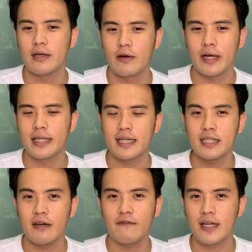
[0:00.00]
All right, it
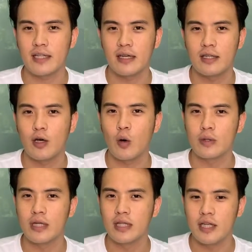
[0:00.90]
doesn't affect the
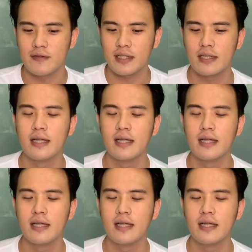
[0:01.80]
older leaves.